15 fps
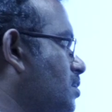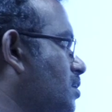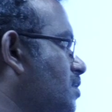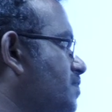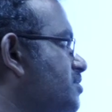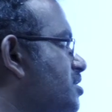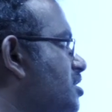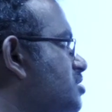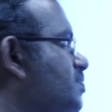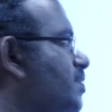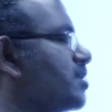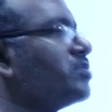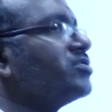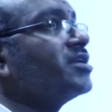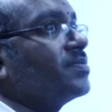with
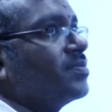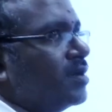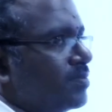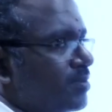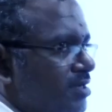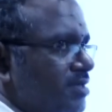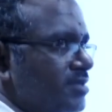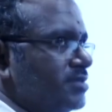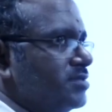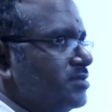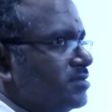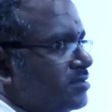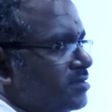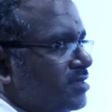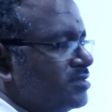respect to their
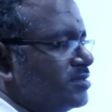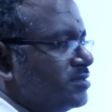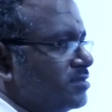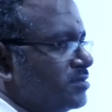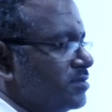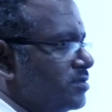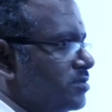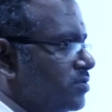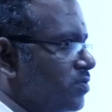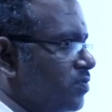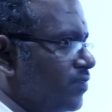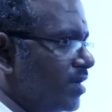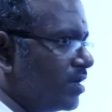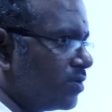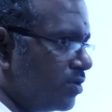properties. Yes. So
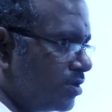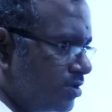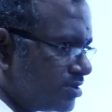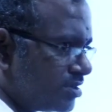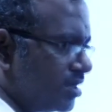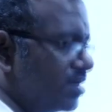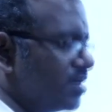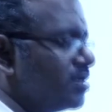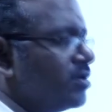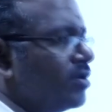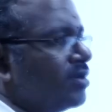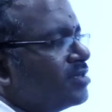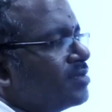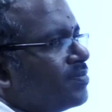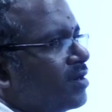we are going to study
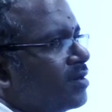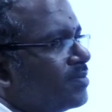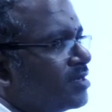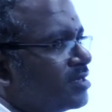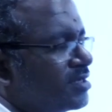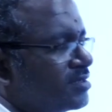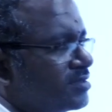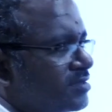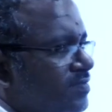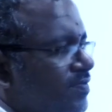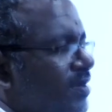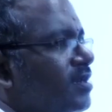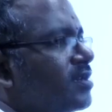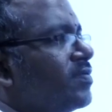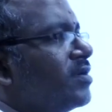all the properties.
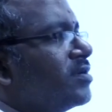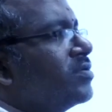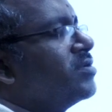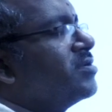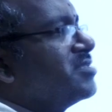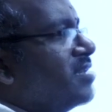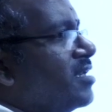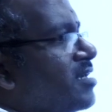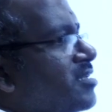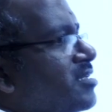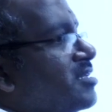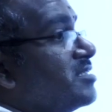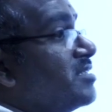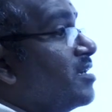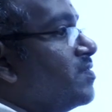Finally, we are going to select the
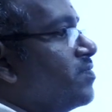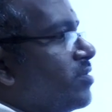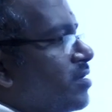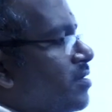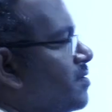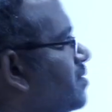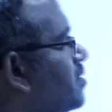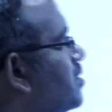desired one,